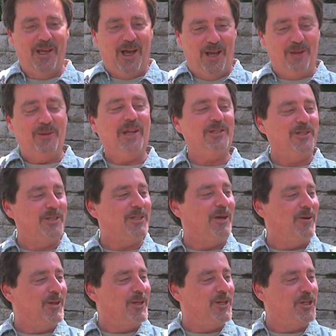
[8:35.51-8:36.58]
I don't
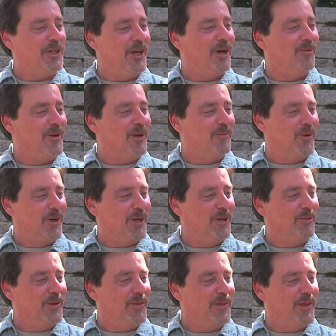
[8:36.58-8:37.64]
necessarily share when I'm working with